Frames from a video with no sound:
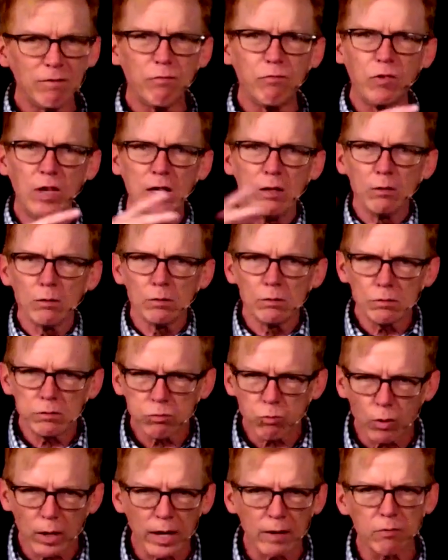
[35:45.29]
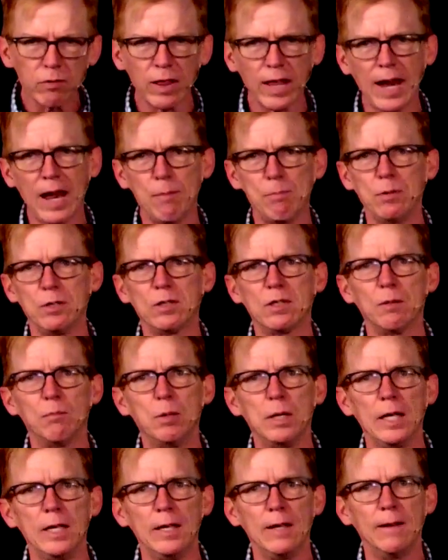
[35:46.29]
field, whatever that happens to
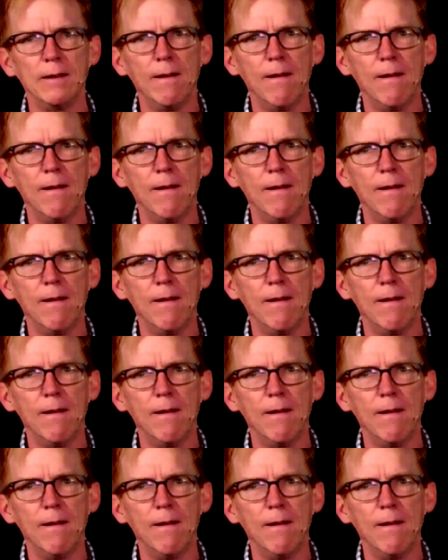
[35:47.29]
be,